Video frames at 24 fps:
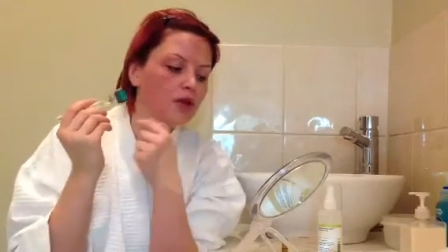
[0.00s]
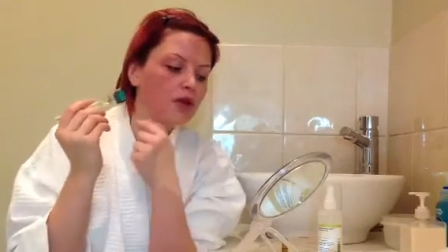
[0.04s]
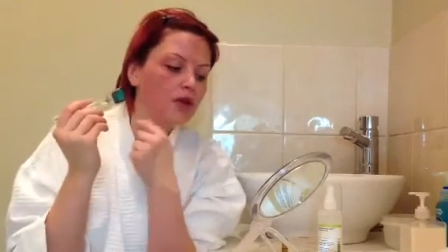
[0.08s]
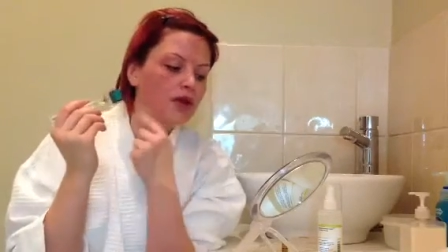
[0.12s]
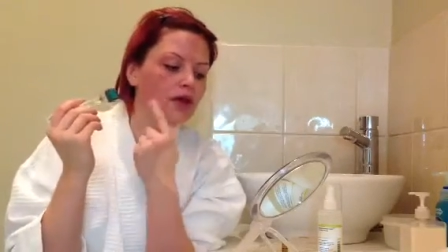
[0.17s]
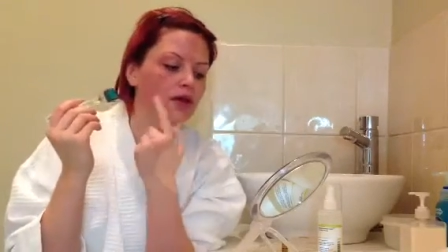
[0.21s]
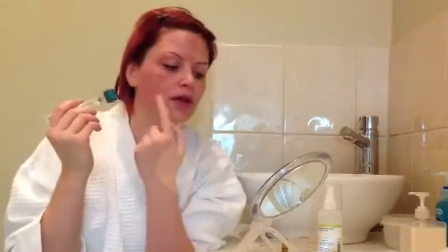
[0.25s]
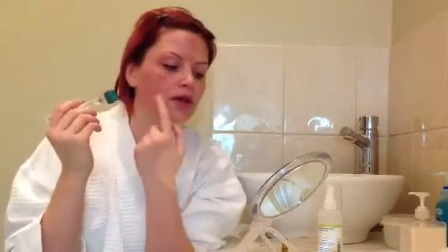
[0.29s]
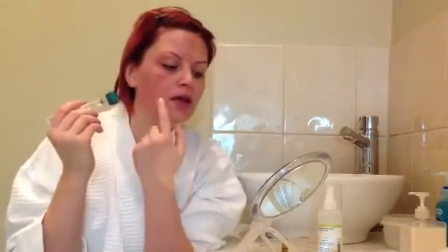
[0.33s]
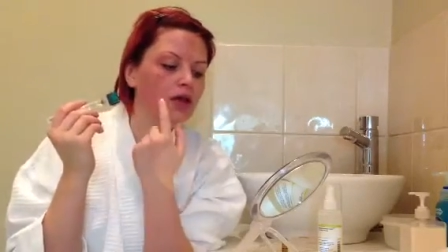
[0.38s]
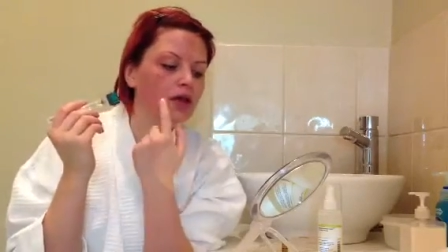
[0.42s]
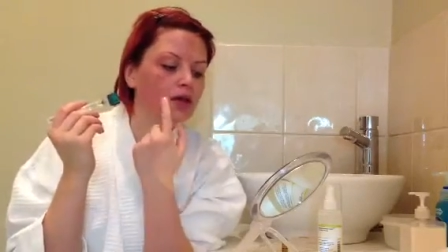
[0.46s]

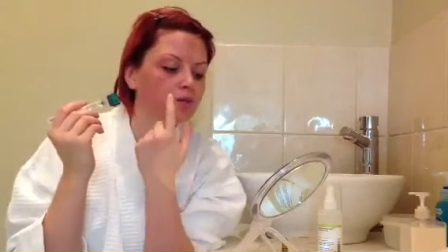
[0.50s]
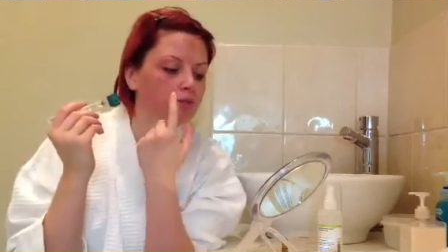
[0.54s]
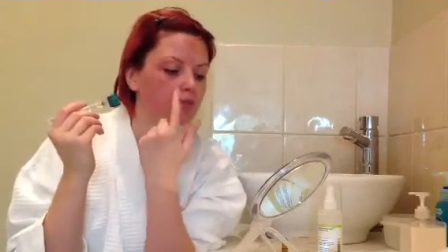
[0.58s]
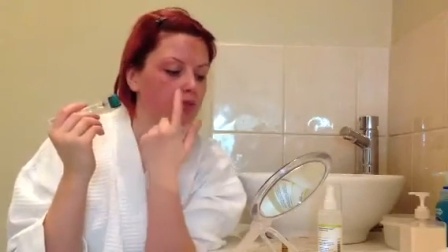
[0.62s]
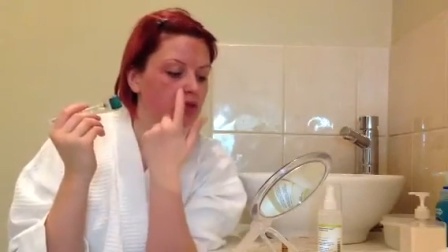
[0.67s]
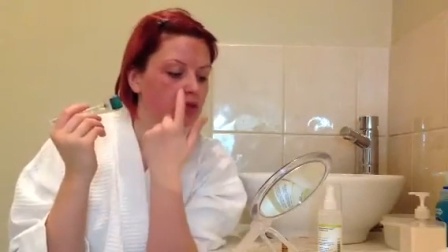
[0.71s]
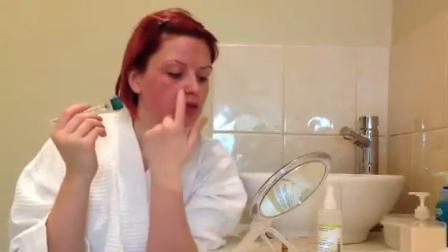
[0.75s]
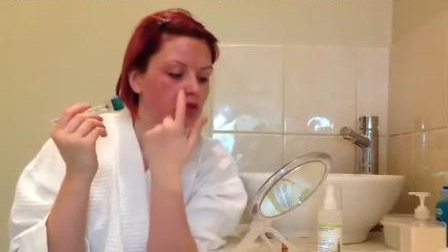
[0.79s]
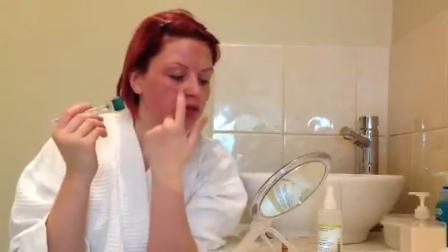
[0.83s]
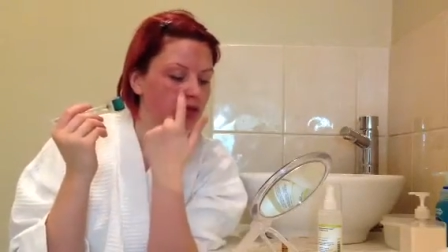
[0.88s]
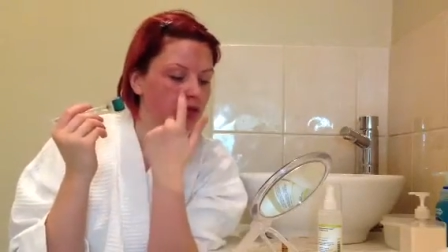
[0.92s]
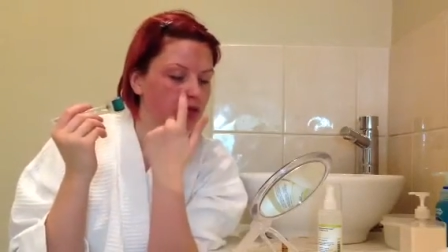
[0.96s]
And again,
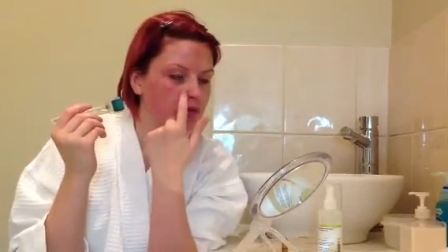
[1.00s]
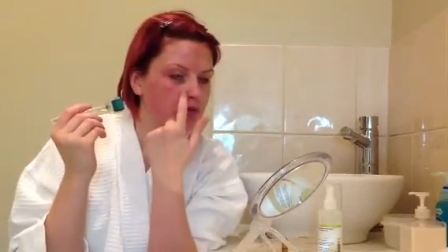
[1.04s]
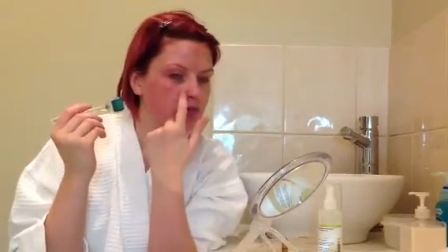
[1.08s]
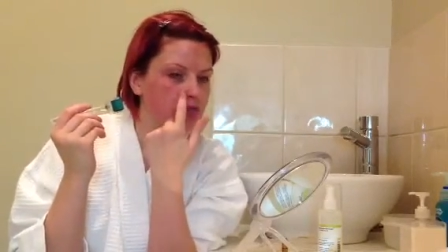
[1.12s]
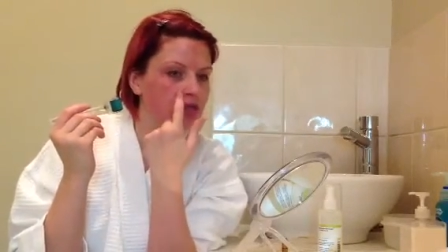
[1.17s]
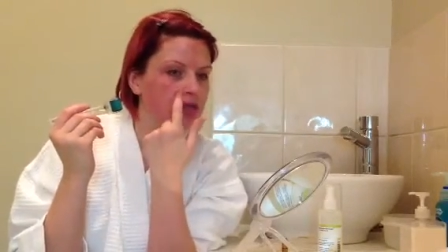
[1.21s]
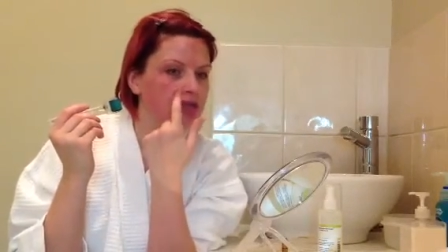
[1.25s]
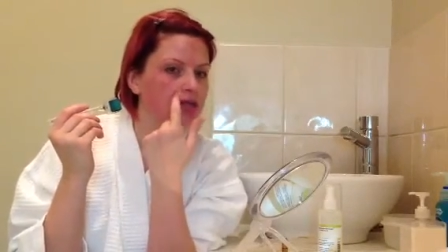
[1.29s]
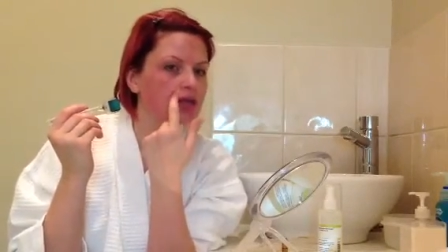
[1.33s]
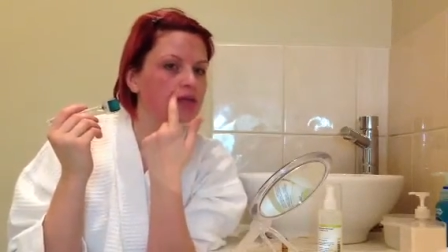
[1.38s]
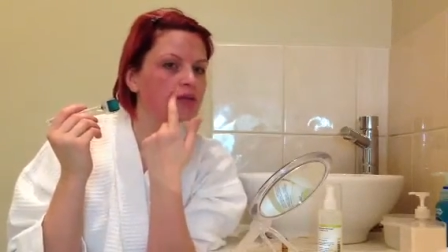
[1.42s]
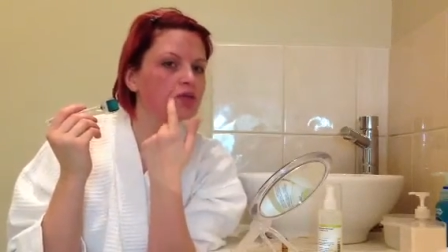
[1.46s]
when you come to
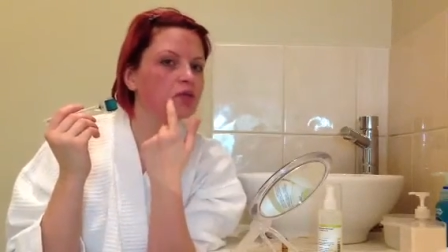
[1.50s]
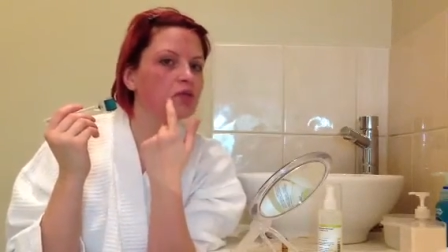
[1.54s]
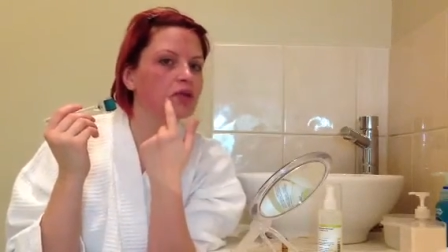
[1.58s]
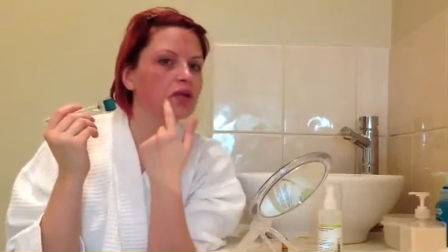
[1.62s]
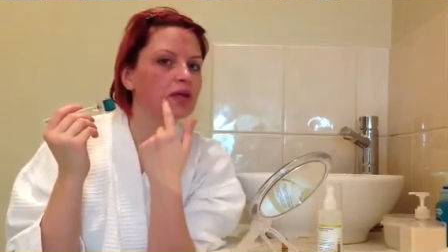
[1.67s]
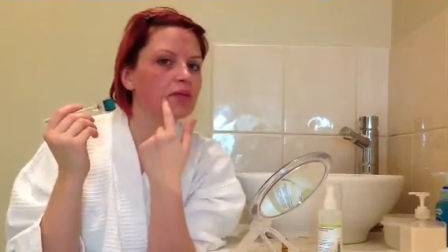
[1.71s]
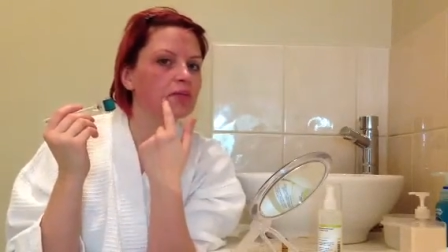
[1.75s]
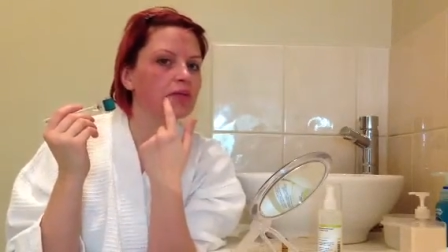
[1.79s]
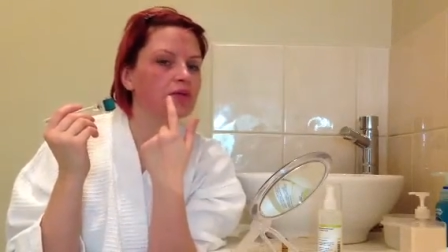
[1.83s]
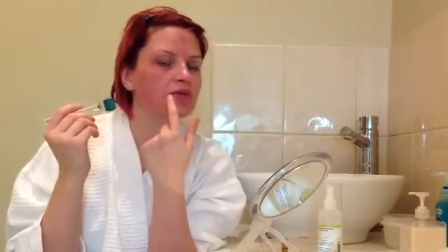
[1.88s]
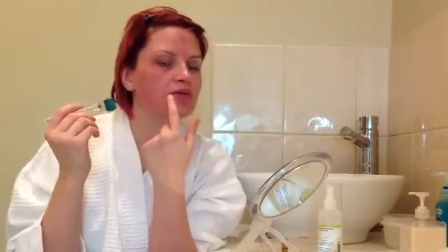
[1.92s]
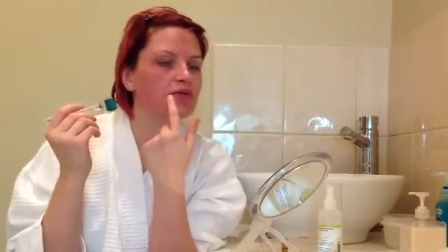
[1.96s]
the nasal labia